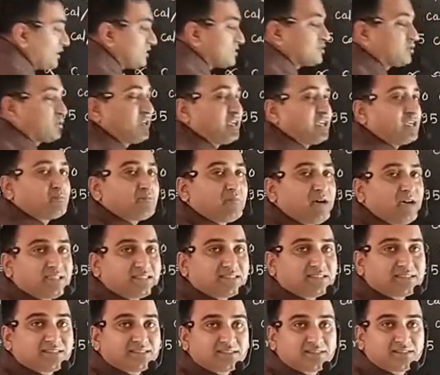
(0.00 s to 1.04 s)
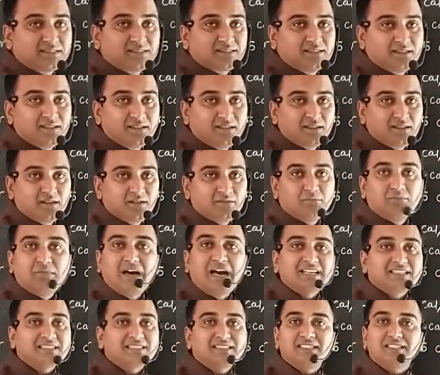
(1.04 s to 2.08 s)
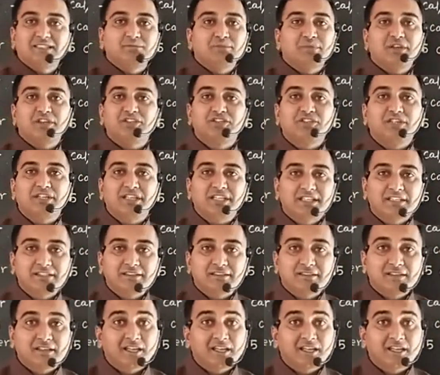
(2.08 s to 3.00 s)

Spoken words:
unit mass? Mass is measured in